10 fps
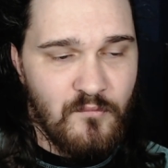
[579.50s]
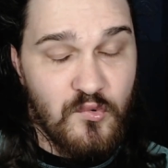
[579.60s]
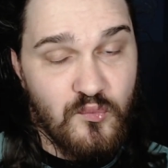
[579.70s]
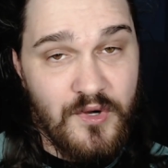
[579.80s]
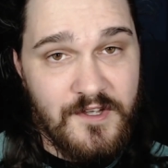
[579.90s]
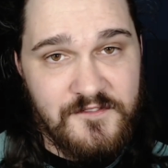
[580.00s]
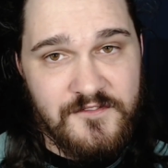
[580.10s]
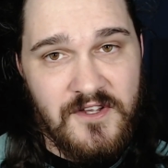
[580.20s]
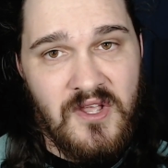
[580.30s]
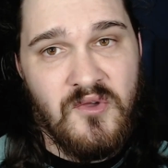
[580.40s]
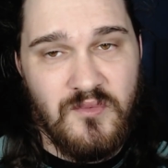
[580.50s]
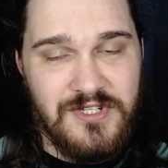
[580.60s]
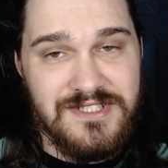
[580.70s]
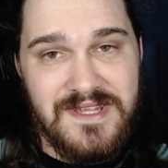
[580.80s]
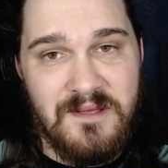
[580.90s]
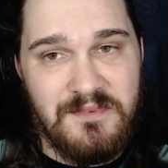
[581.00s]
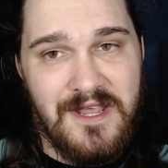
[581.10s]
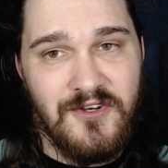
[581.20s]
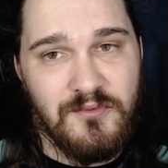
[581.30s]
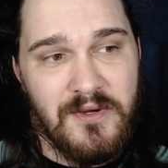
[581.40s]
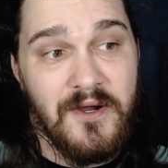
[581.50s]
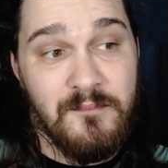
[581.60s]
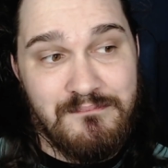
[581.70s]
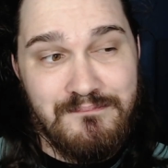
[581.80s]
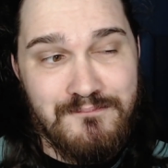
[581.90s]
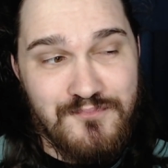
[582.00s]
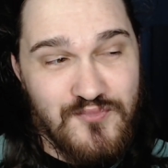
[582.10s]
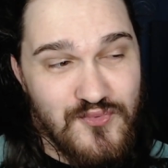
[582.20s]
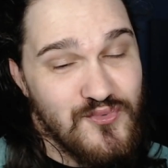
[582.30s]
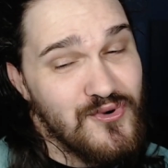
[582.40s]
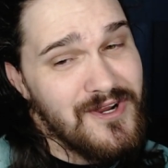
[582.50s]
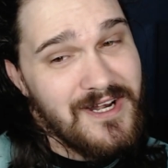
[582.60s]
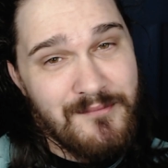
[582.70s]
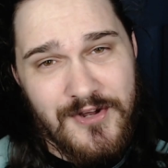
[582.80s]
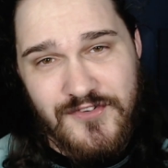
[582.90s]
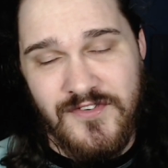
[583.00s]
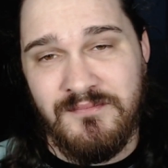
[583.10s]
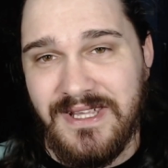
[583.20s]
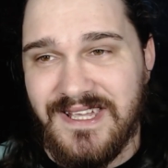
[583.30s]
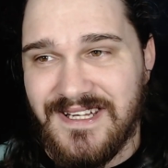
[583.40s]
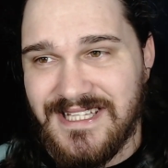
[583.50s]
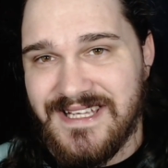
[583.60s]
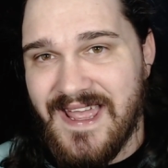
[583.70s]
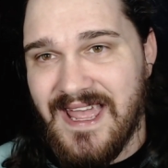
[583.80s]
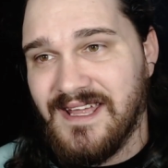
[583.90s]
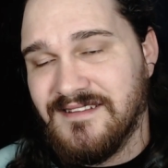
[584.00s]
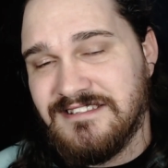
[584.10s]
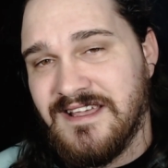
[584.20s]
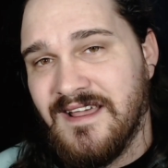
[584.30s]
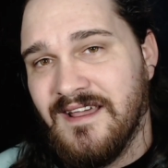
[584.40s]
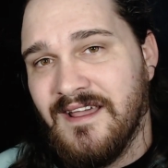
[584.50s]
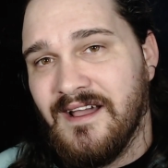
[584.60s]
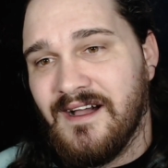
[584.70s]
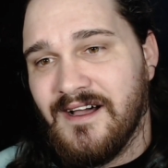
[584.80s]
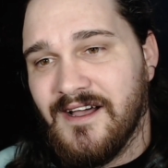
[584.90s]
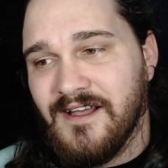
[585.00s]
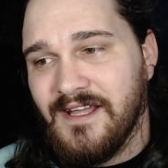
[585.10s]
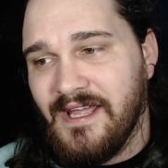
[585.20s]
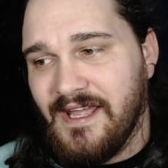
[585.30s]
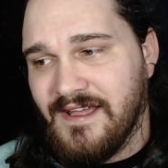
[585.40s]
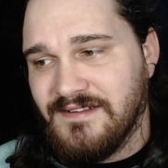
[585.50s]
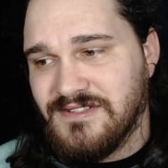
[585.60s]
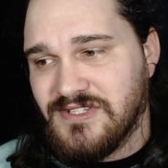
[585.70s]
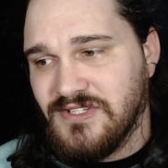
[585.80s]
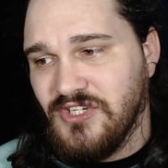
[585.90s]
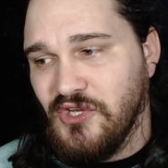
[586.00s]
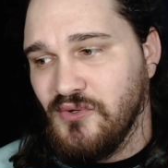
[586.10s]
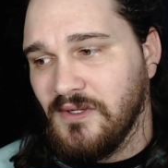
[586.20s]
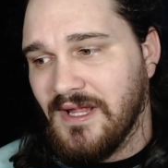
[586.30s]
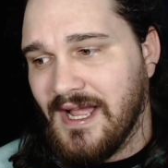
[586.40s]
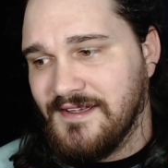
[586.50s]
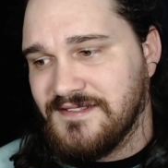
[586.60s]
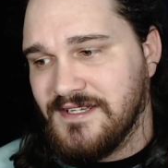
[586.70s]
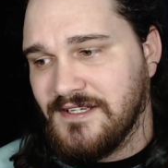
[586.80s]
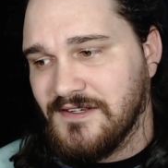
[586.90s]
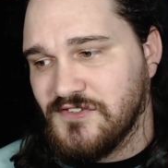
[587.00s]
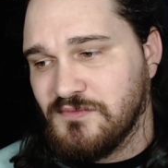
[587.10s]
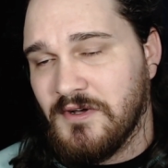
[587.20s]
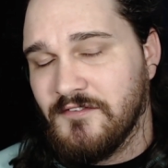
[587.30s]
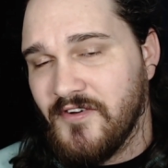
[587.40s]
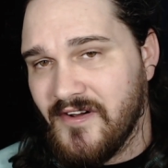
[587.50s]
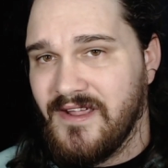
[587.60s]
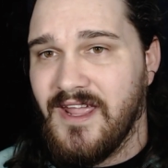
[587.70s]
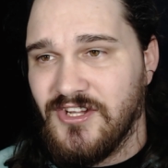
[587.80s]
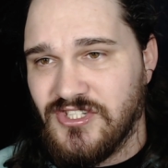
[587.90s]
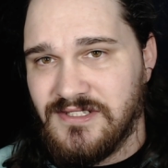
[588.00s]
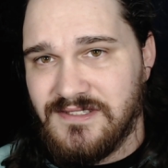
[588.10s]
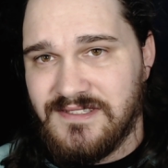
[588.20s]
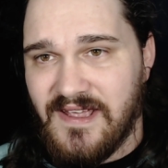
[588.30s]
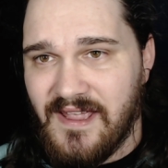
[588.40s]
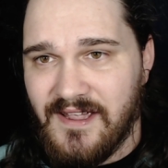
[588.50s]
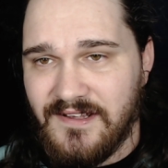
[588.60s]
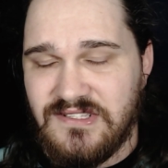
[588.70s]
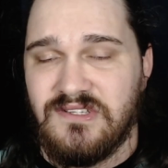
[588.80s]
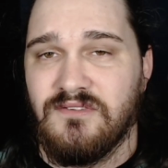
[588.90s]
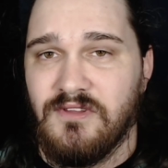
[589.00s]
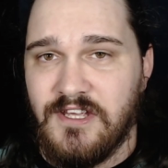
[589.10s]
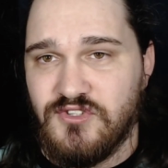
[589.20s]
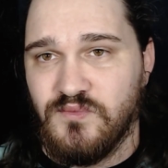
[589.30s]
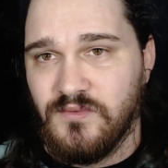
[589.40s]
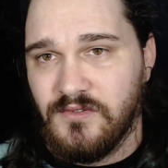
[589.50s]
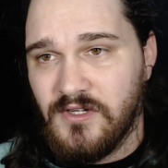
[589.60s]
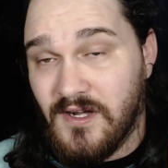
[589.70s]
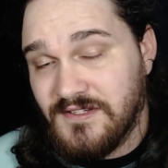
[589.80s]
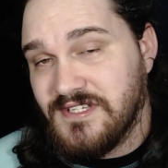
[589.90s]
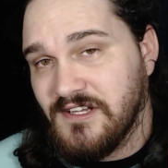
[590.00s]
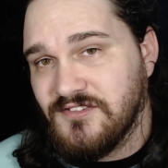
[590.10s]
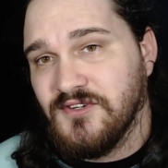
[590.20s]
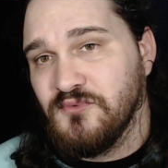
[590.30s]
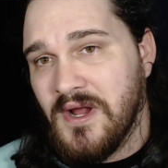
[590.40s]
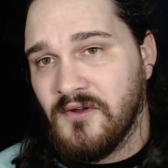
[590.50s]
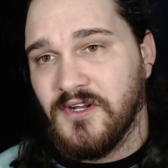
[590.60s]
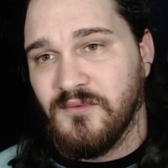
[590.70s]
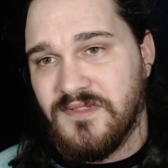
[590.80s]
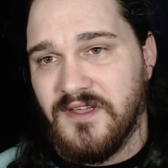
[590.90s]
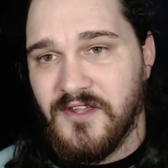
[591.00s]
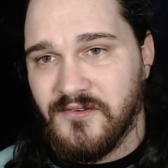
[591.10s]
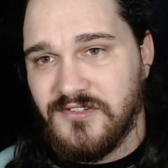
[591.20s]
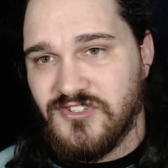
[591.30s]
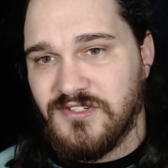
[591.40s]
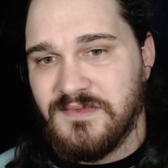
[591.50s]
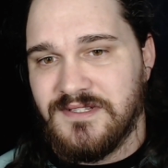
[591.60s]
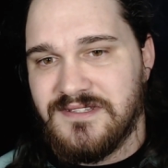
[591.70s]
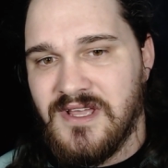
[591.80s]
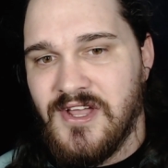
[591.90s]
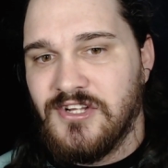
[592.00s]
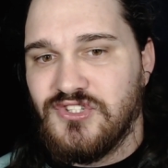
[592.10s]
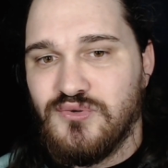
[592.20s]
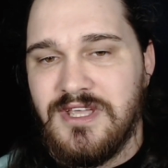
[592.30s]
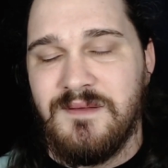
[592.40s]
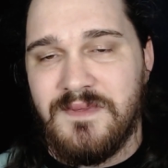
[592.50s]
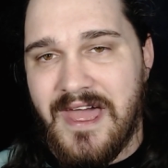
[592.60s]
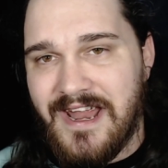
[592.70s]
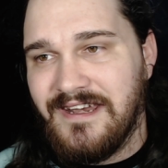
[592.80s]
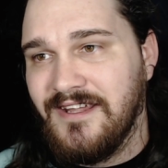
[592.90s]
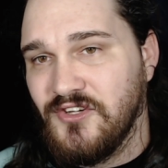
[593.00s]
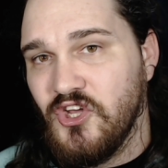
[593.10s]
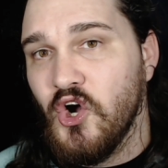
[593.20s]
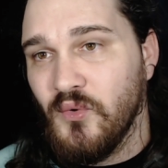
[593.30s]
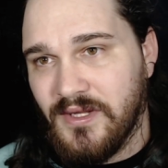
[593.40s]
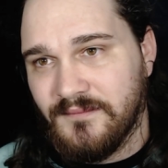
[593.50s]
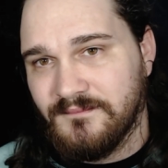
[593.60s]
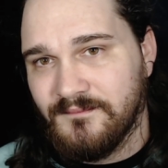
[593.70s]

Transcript: riff, which is that piano part, pretty much from beginning to end, uh, and utilizing small variations. And it's context around it with the other instruments to keep that idea going.